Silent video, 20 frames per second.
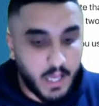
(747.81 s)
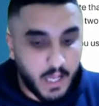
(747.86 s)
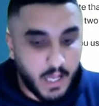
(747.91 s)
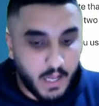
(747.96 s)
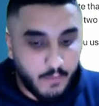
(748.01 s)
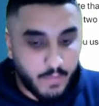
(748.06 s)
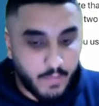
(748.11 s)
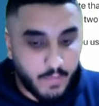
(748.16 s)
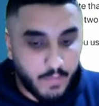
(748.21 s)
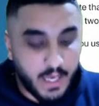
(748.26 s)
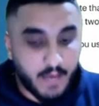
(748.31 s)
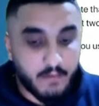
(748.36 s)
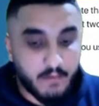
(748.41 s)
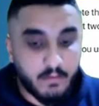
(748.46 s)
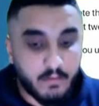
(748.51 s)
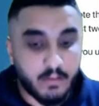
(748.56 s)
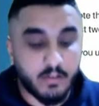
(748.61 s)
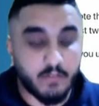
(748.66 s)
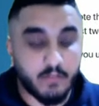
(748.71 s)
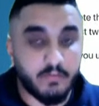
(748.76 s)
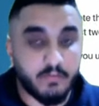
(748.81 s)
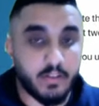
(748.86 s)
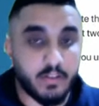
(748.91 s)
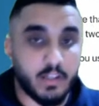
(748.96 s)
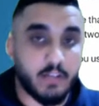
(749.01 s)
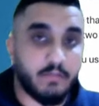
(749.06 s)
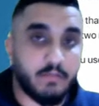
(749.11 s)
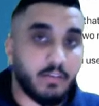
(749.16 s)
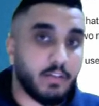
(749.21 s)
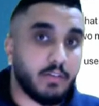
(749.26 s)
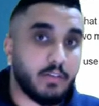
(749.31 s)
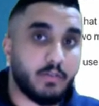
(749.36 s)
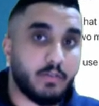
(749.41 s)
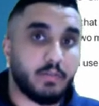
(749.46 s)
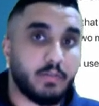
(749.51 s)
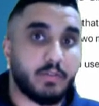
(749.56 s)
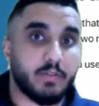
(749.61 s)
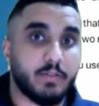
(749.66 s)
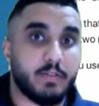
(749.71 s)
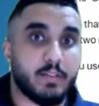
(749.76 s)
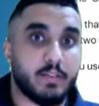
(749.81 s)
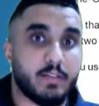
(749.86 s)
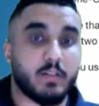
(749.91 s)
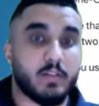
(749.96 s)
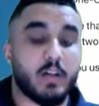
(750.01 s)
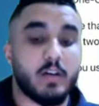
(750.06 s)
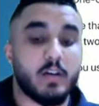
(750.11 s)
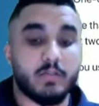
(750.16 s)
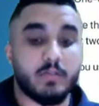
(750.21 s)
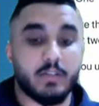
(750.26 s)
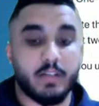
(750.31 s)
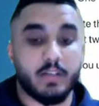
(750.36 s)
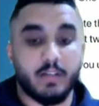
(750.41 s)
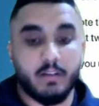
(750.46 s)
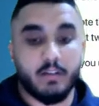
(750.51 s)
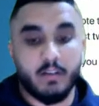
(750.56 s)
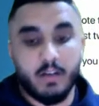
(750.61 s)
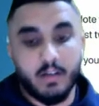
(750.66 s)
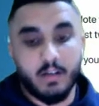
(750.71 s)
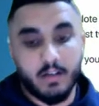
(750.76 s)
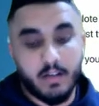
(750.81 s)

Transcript: But yeah, so if you're new to DigitalOcean,